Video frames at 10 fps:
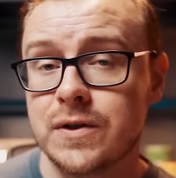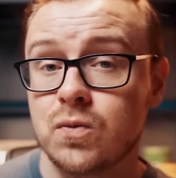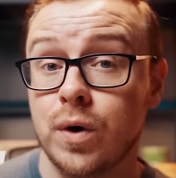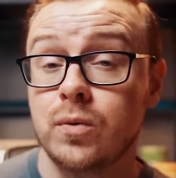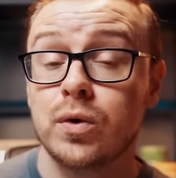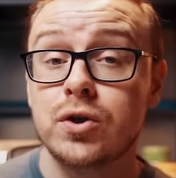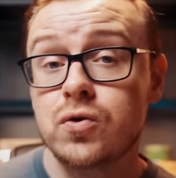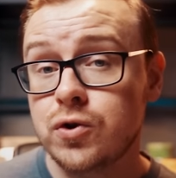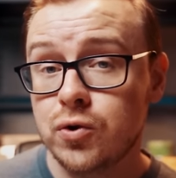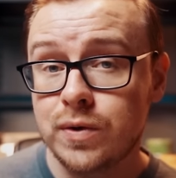is one where you
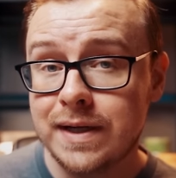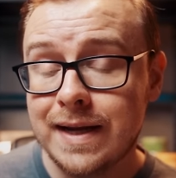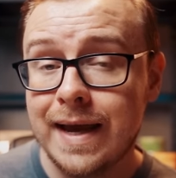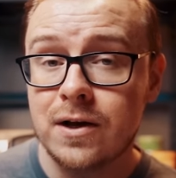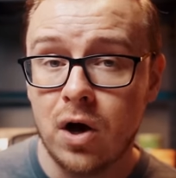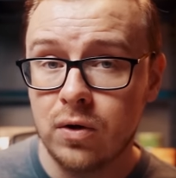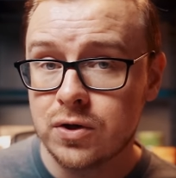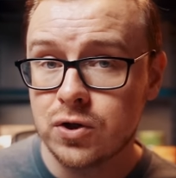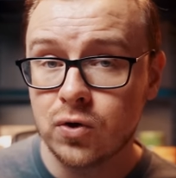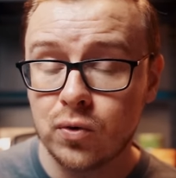do need a
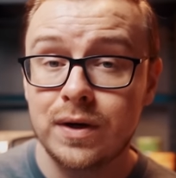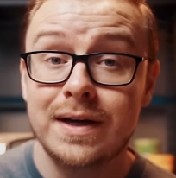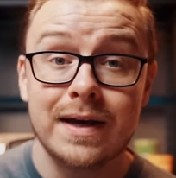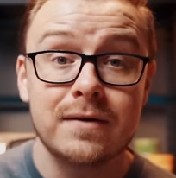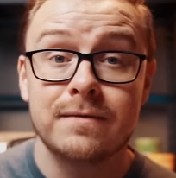college degree in